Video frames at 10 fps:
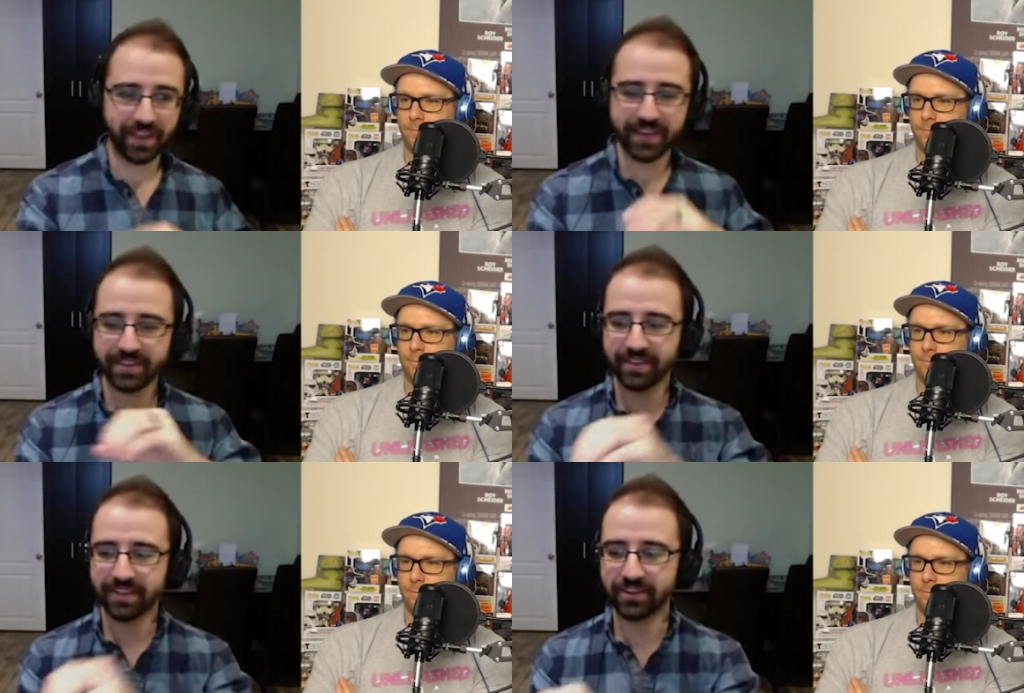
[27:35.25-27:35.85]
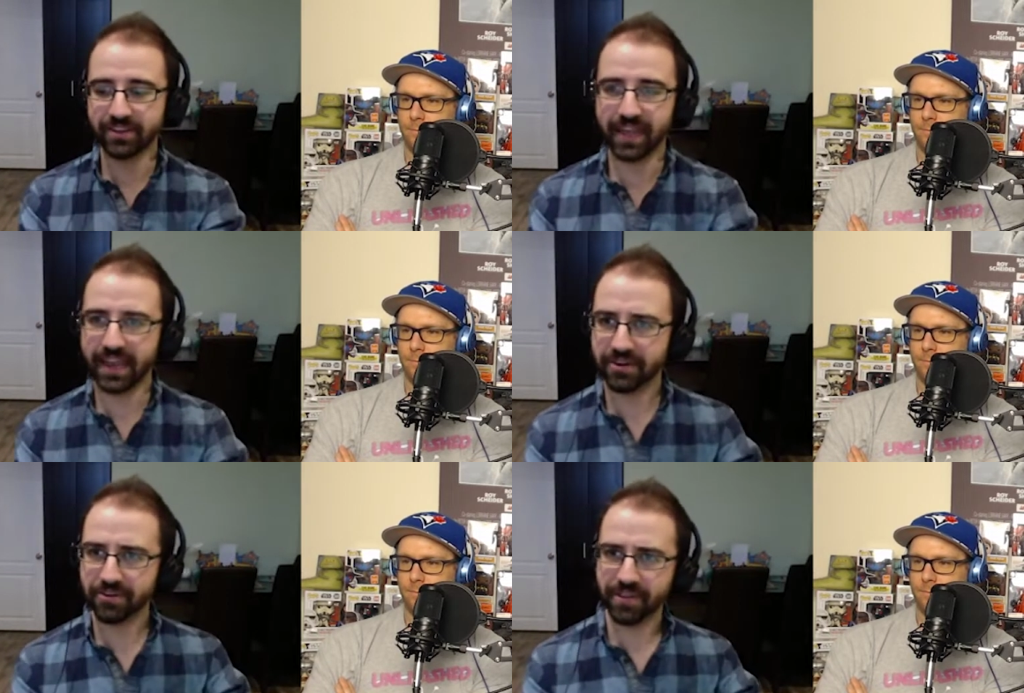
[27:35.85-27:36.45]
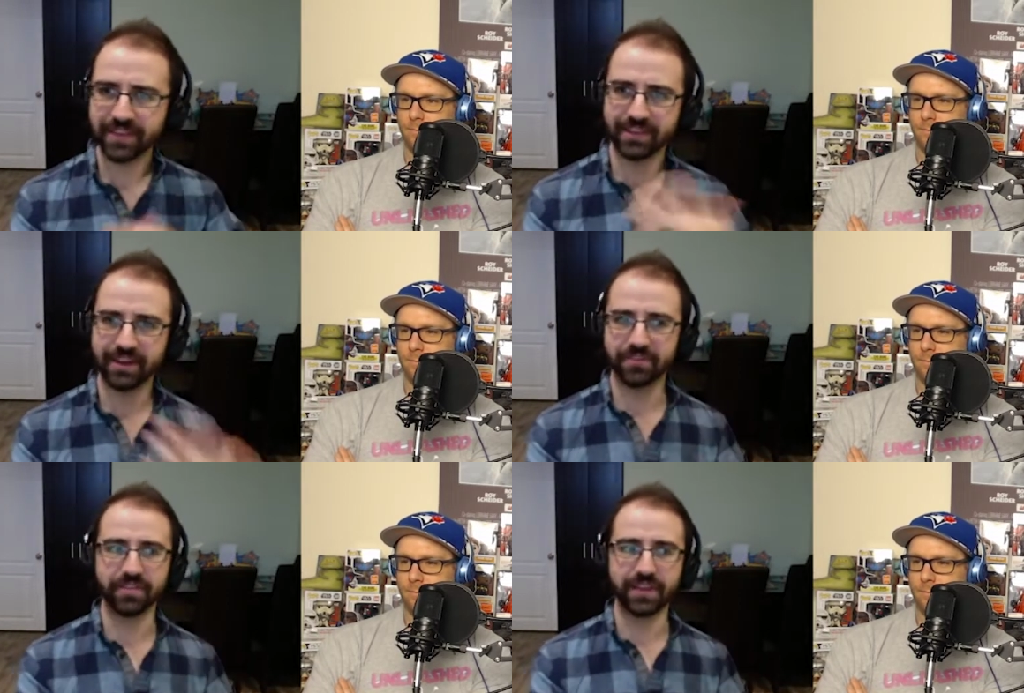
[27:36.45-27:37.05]
Speaker 1: things and the little Lando things
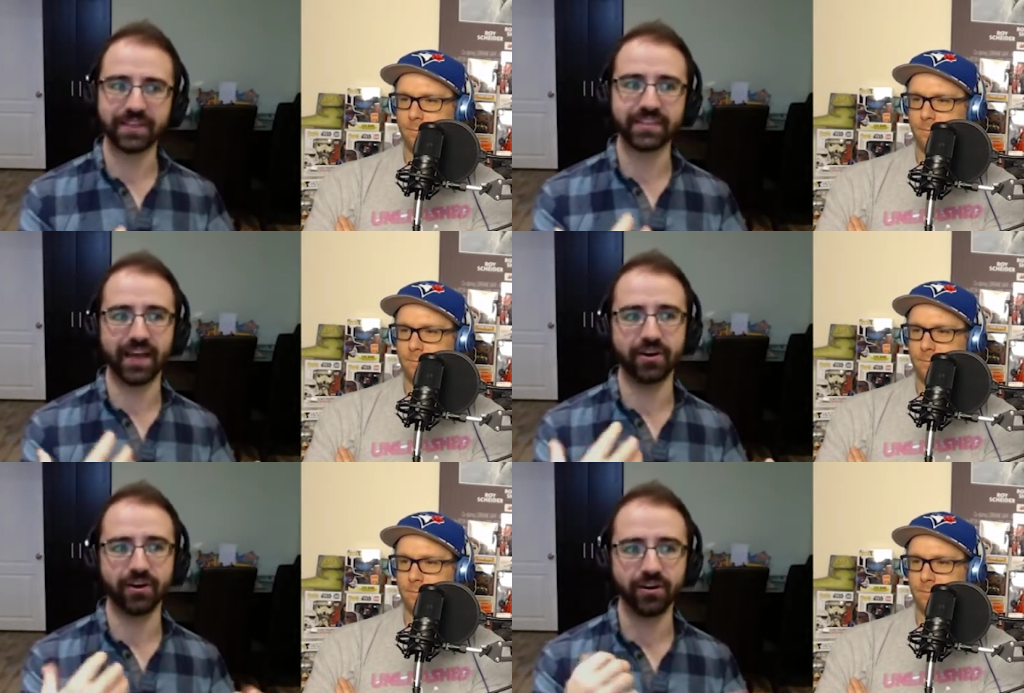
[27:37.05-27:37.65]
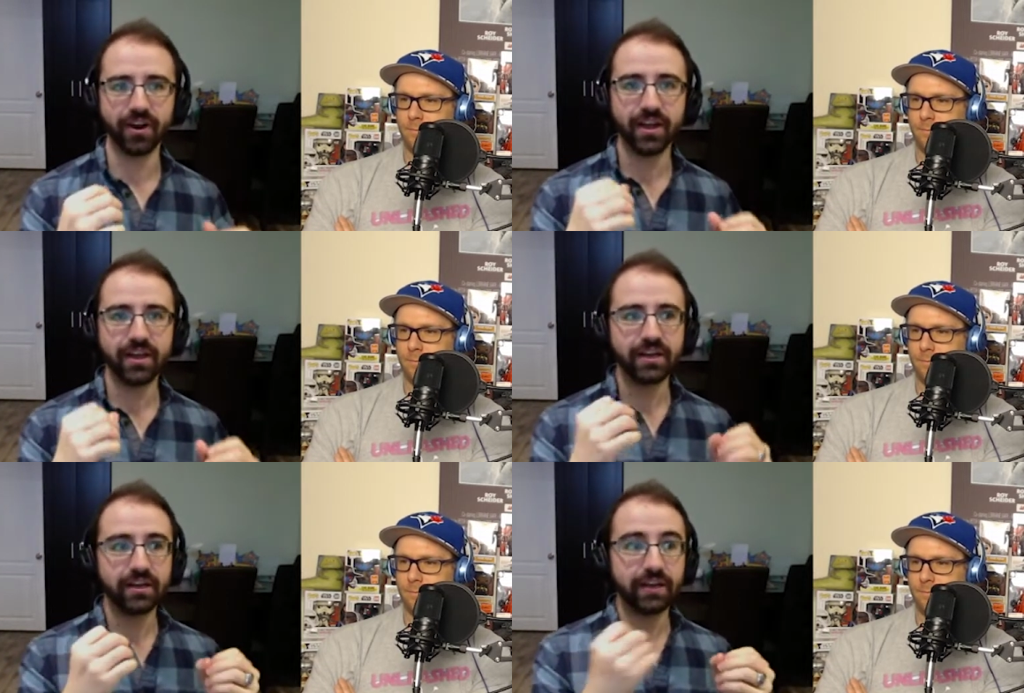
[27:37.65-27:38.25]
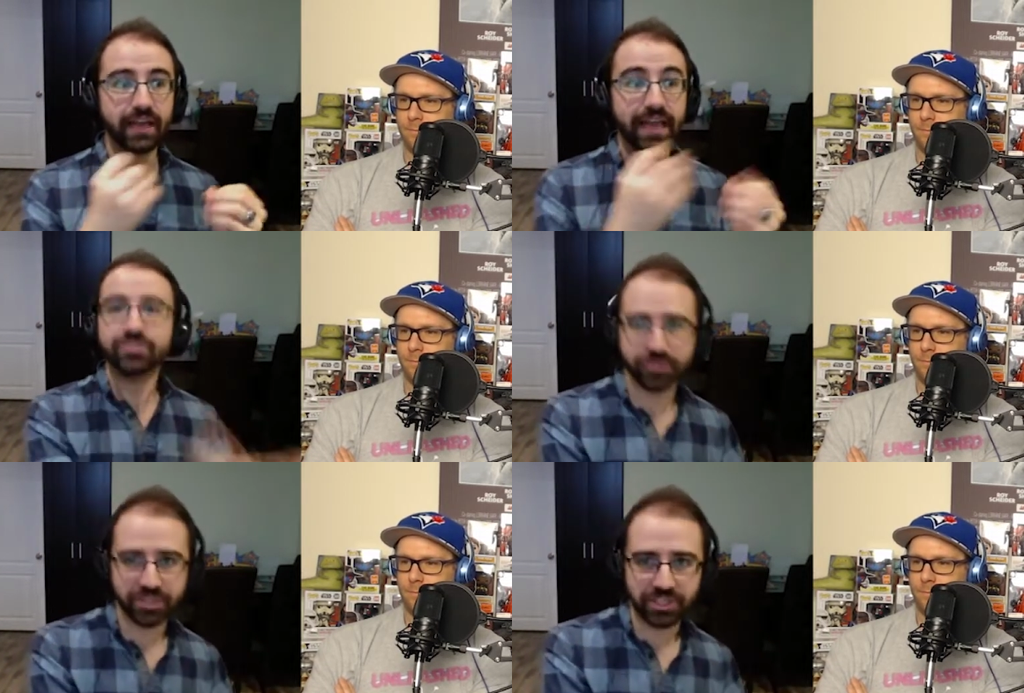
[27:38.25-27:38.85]
and other things that are
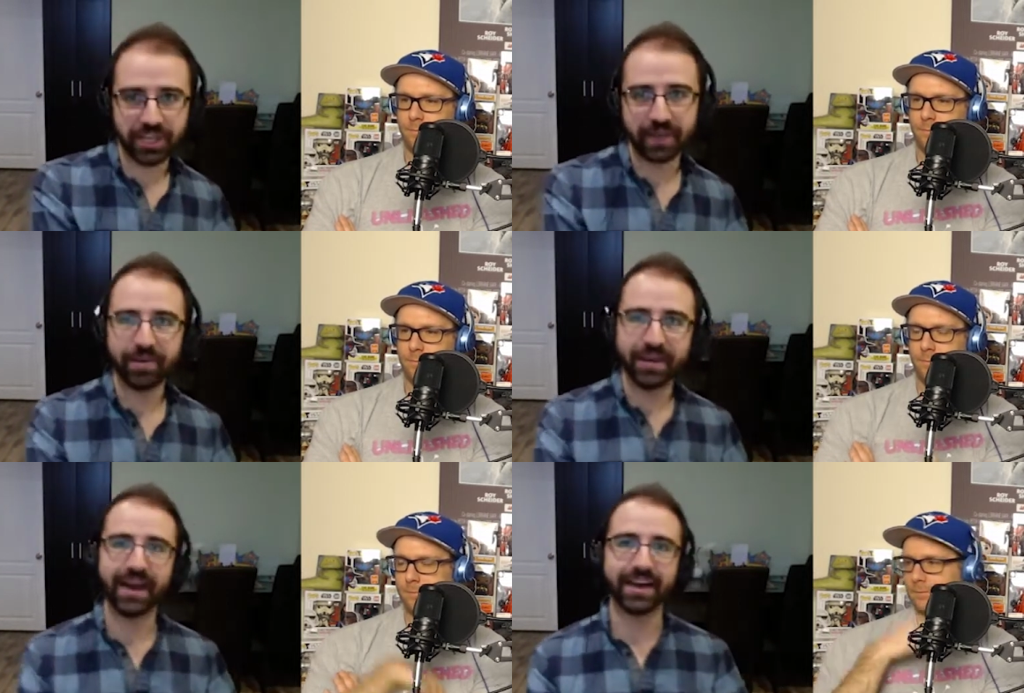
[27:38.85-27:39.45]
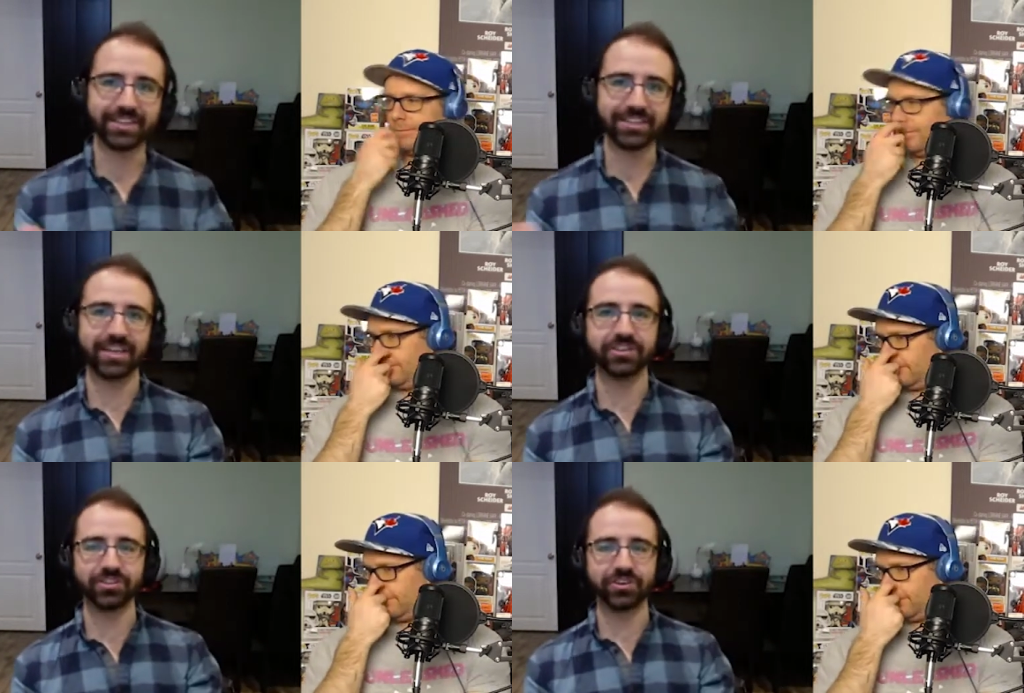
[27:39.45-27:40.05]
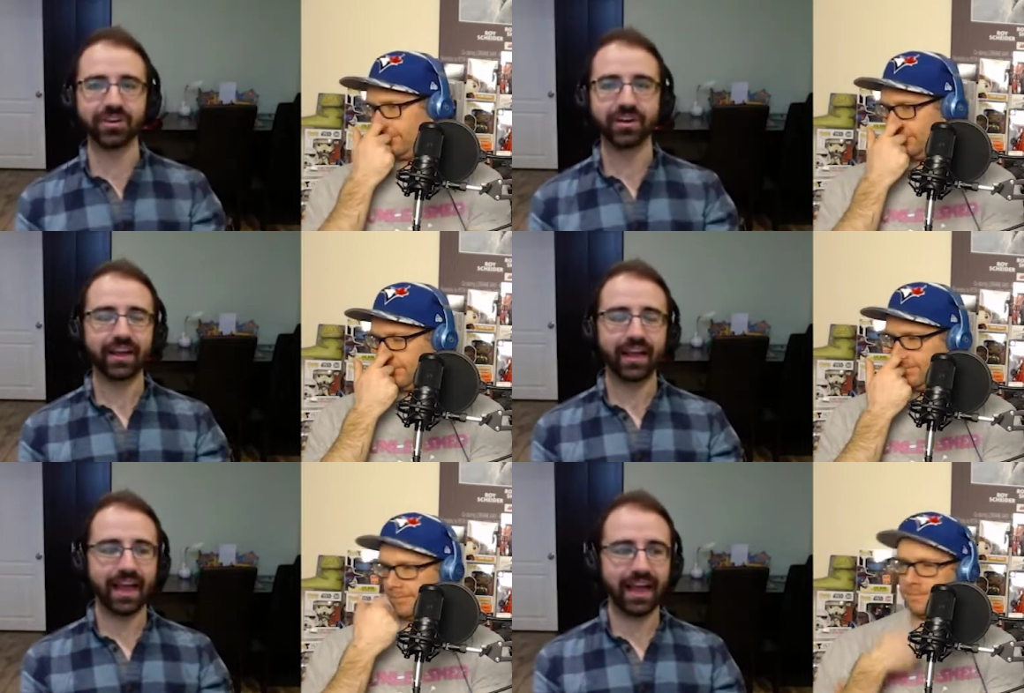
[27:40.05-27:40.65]
interesting but not essential.
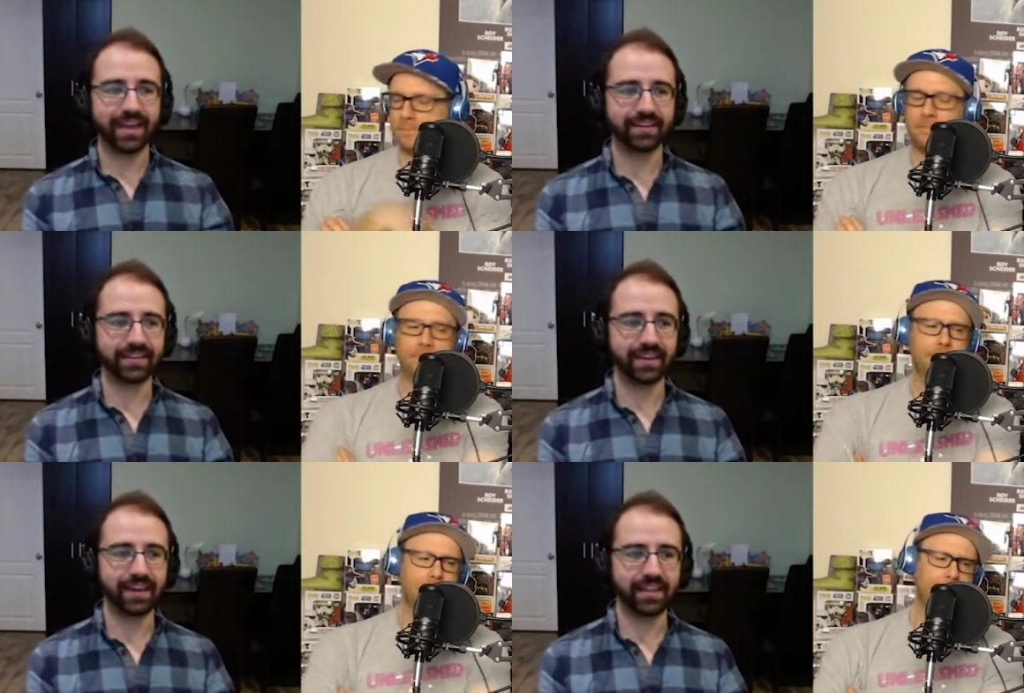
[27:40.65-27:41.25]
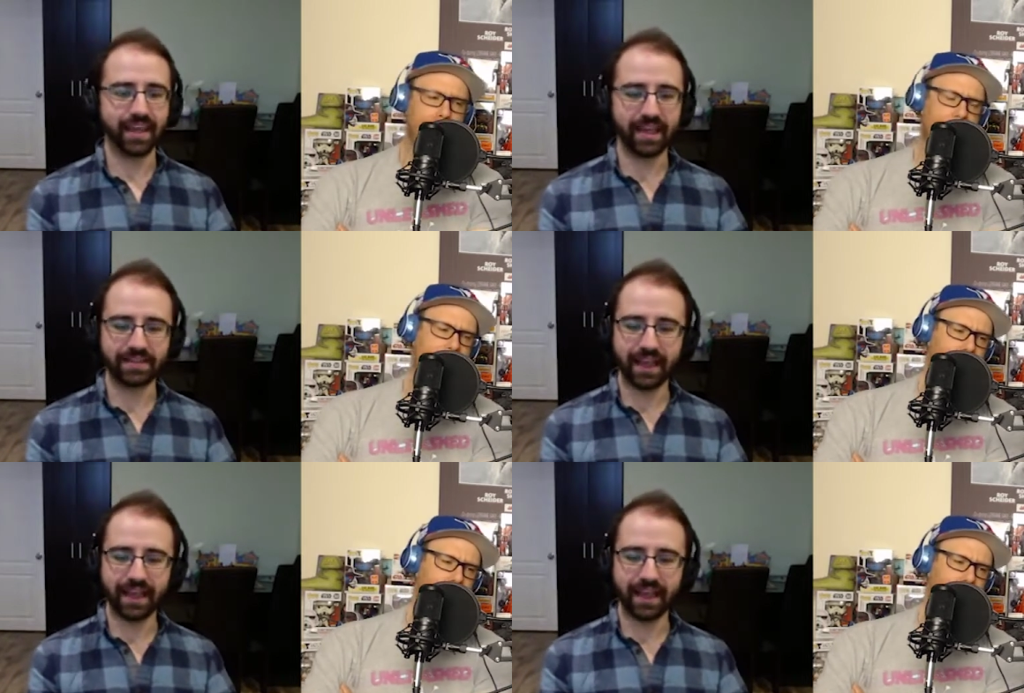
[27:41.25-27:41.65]
And uh, it,